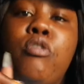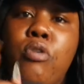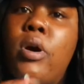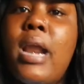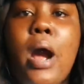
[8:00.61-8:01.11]

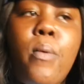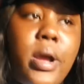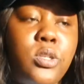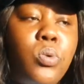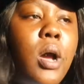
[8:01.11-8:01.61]
for an hour
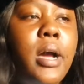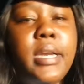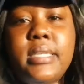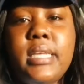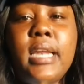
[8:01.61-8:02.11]
as well,
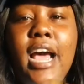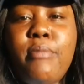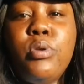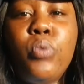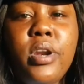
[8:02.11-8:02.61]
and they said they
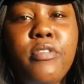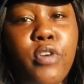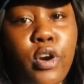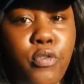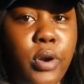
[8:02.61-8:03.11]
had been waiting
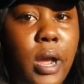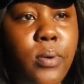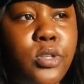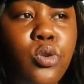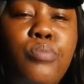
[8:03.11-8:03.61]
for her for an
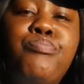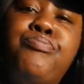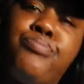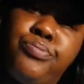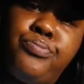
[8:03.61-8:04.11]
hour. So
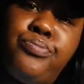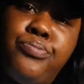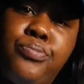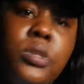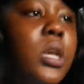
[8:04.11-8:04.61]

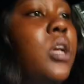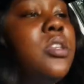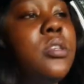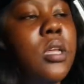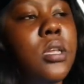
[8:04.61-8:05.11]

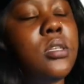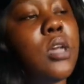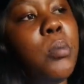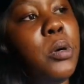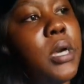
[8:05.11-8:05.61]
sis,
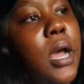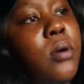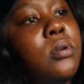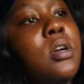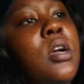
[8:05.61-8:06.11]
come on
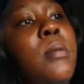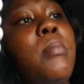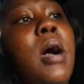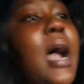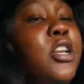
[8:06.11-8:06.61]
now.
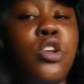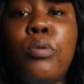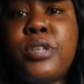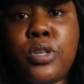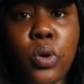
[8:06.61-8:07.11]
But I just
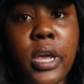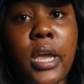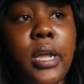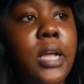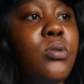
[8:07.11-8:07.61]
hope she's
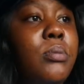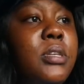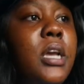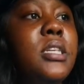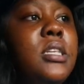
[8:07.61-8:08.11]
okay. That's what I'm
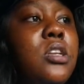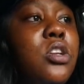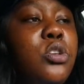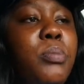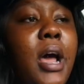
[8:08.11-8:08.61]
saying, it's not
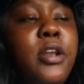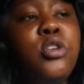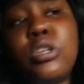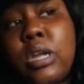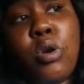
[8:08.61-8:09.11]
such a bad
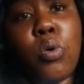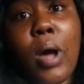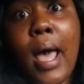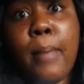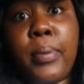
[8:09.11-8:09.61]
news, because I don't know
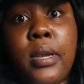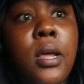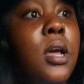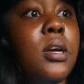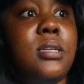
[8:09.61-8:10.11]
what happened,
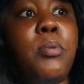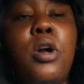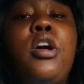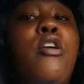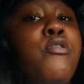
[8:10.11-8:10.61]
because I'm
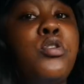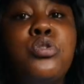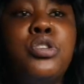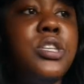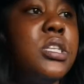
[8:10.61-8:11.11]
calling her phone
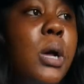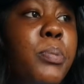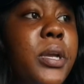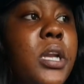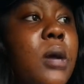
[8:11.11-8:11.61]
too, she's
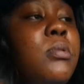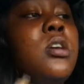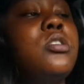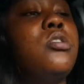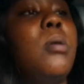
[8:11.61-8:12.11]
not picking up.
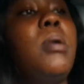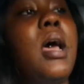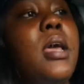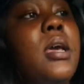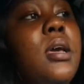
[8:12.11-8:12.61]
So I'm
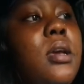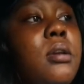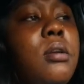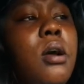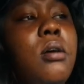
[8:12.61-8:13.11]
like,
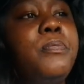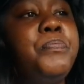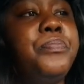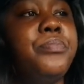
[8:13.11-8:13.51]
you know,